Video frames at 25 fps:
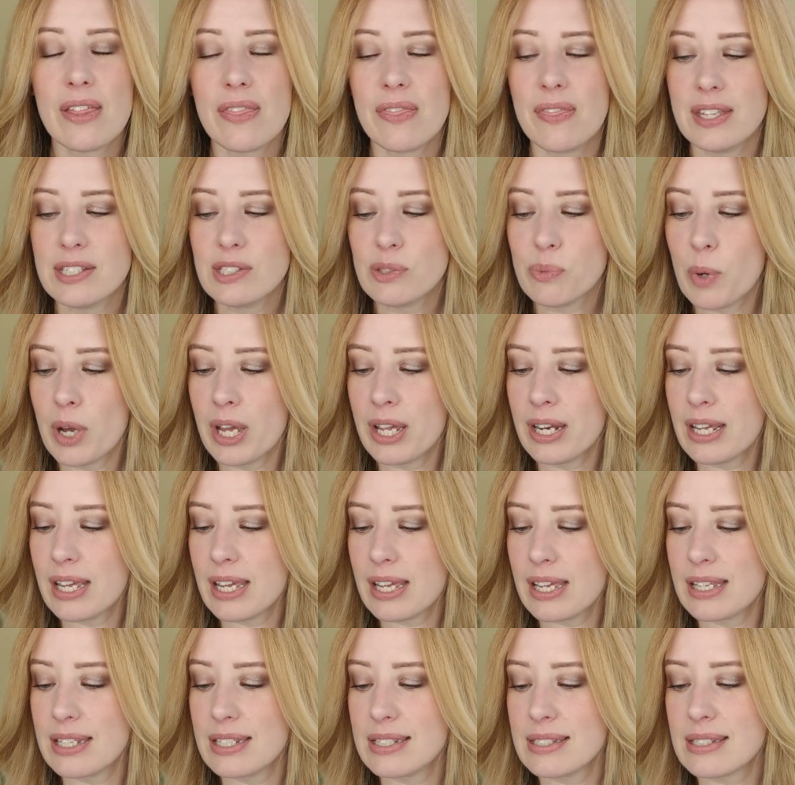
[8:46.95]
This one
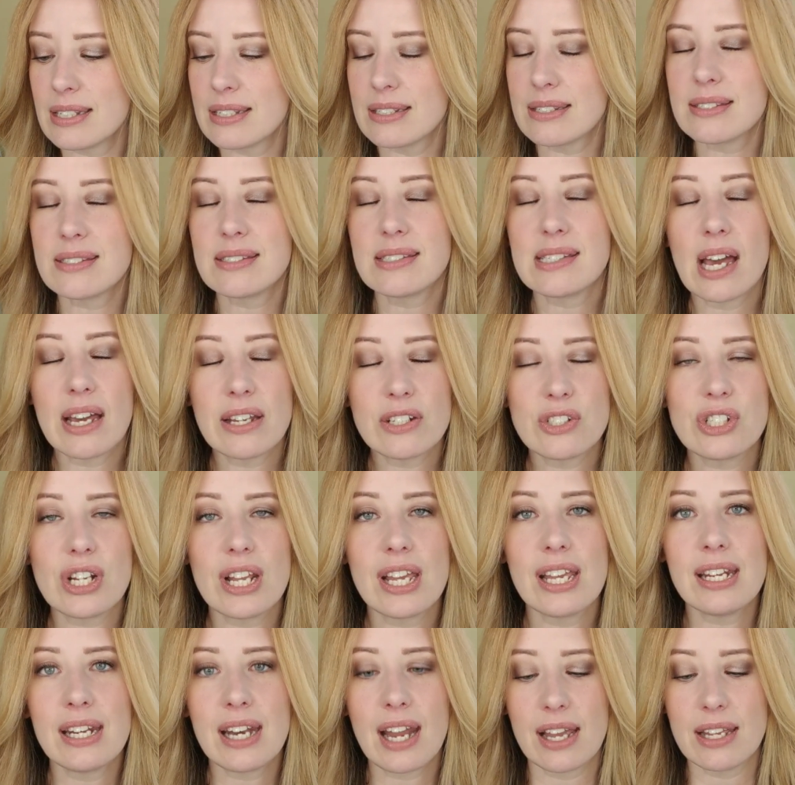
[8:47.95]
is such
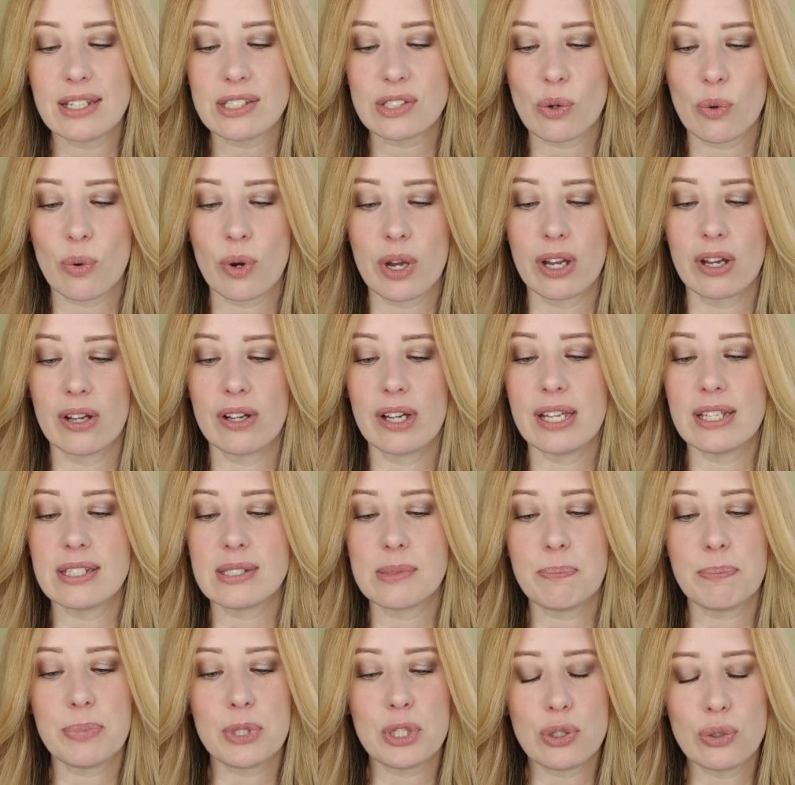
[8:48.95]
a nice oil.
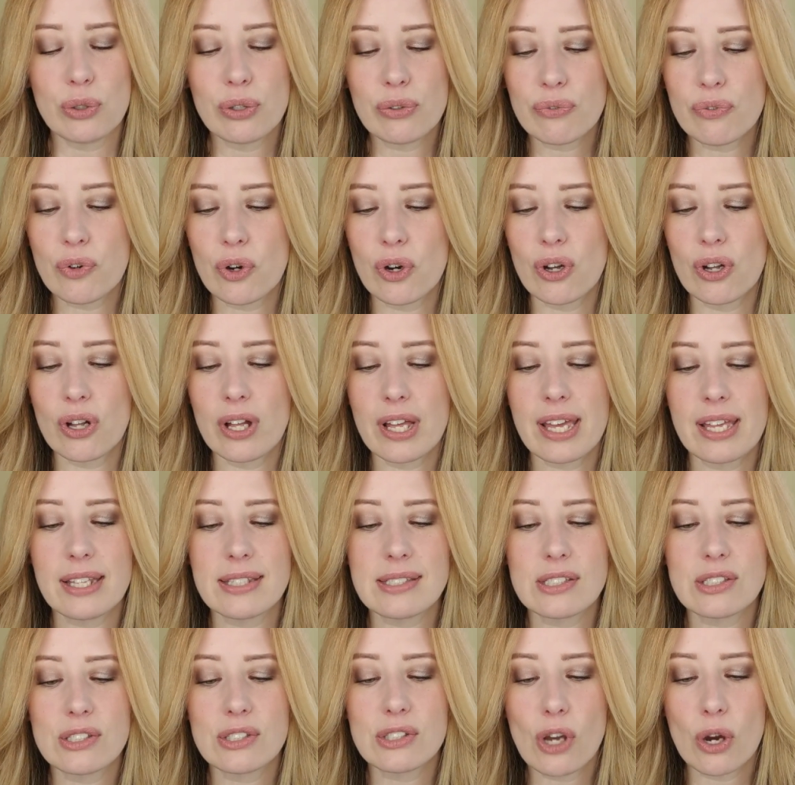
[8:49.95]
It's beautiful.
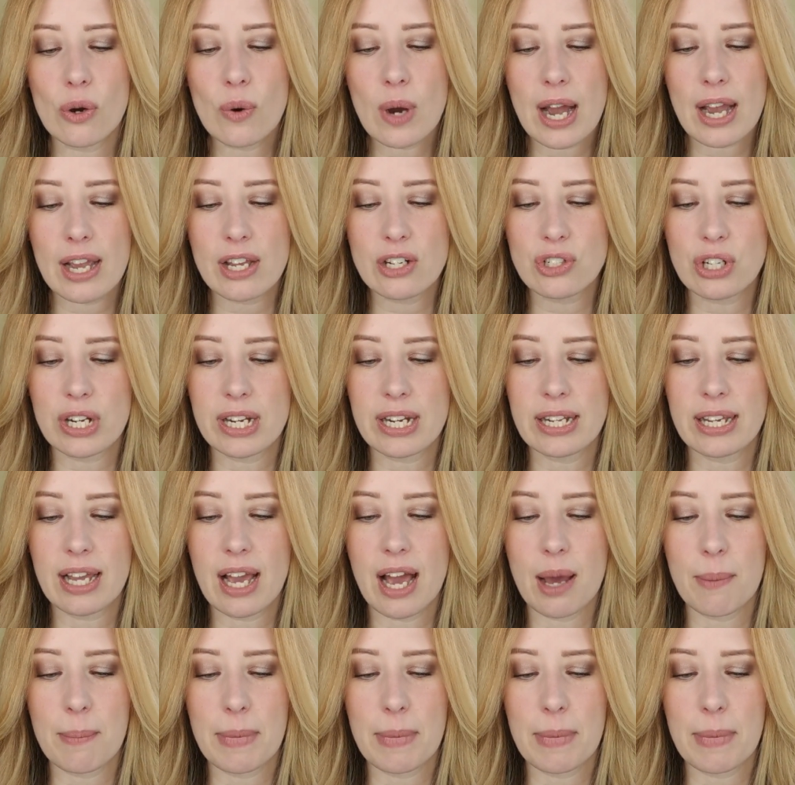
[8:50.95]
It's so hydrating